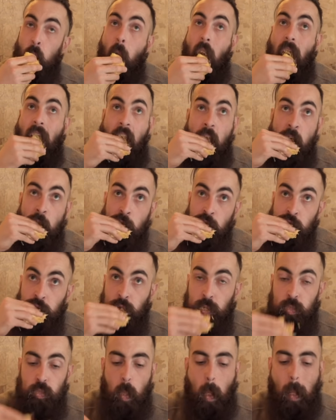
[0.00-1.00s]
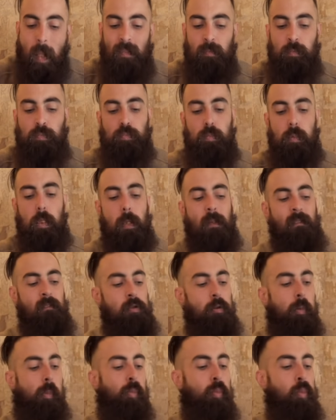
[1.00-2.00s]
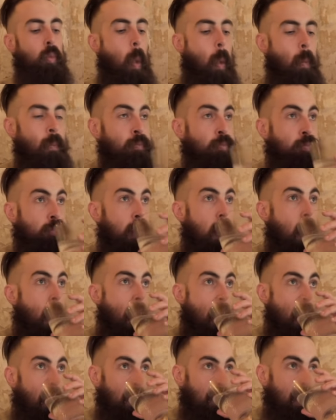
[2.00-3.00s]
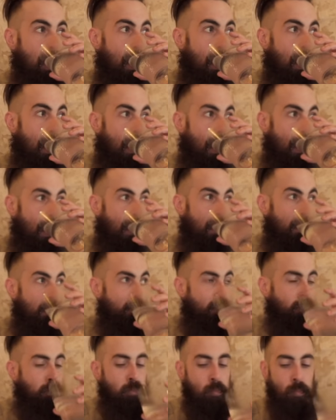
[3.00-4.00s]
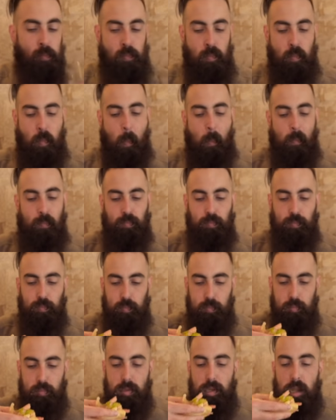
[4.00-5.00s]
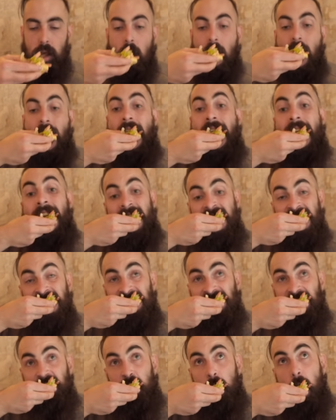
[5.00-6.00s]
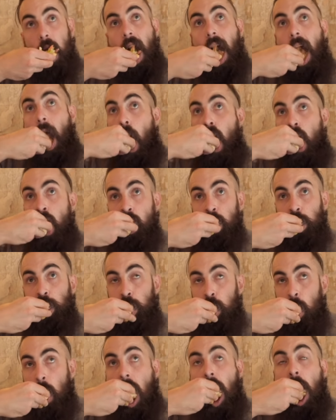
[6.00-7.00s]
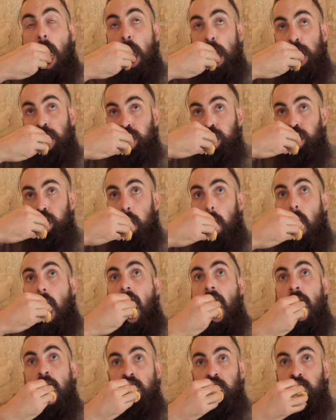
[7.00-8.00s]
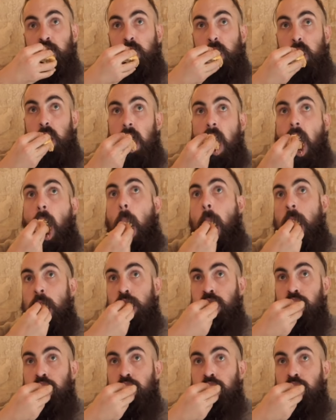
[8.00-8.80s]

So um, yeah, they were they were pretty uh, blown away by me attempting two of them. They didn't think I was going to be able to do it, and I, I should apologize about the color at this point. You'll notice it's a bit